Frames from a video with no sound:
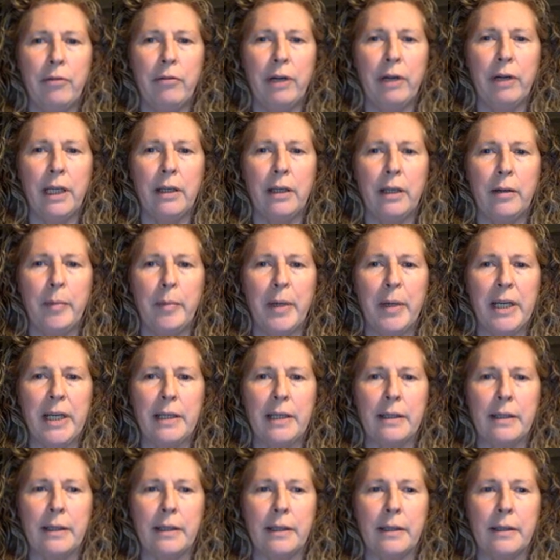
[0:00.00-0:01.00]
regular
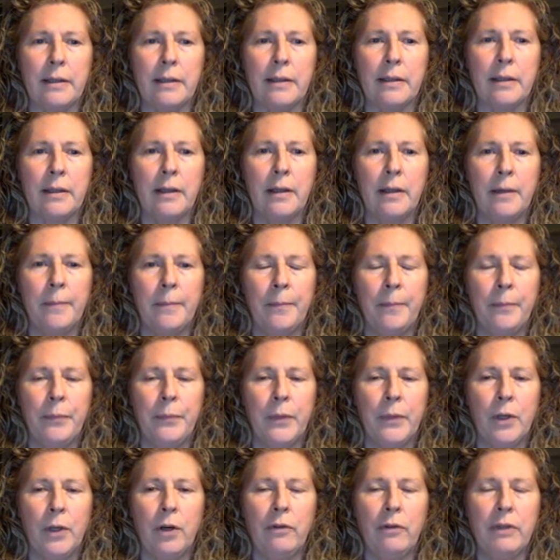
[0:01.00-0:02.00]
basis.
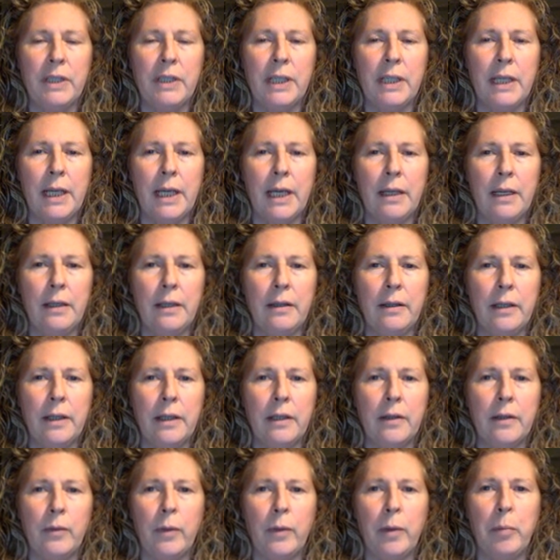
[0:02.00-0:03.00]
Obviously
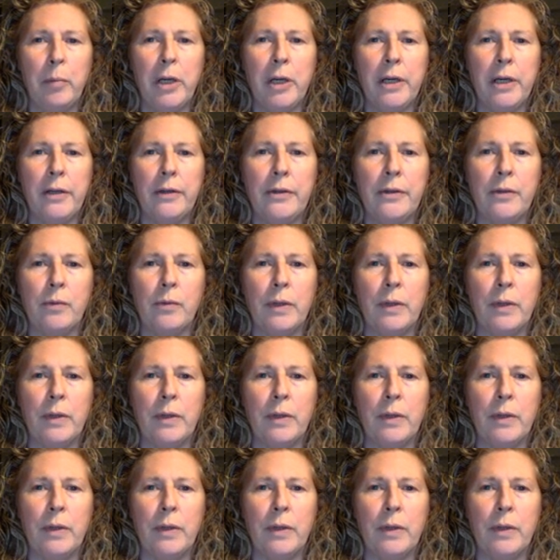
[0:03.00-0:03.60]
anything that we post